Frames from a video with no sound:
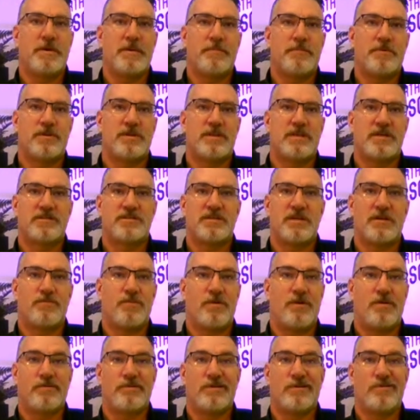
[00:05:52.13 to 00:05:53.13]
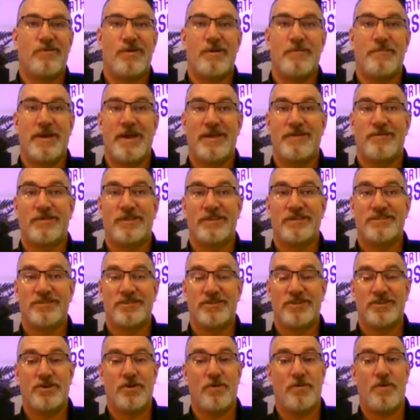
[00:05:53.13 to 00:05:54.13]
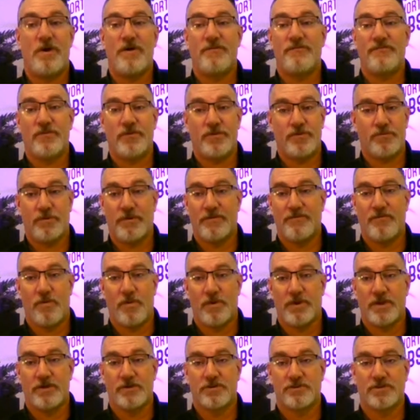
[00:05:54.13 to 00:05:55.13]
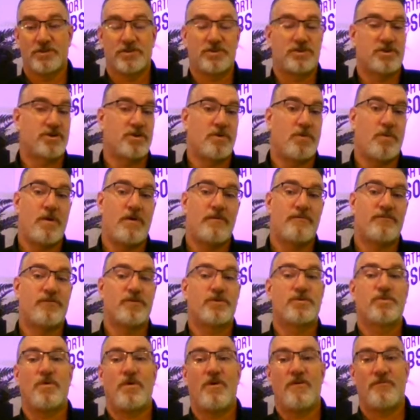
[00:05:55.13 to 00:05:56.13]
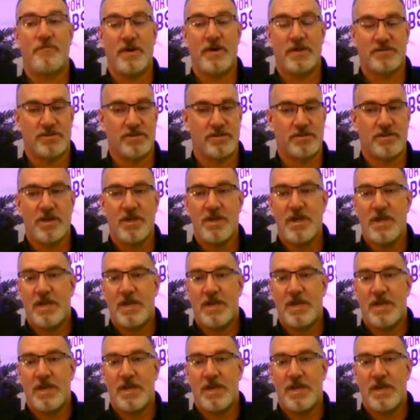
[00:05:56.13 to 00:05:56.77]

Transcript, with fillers: people and they said well you know what man this could go on for three four years this could go on for 12 months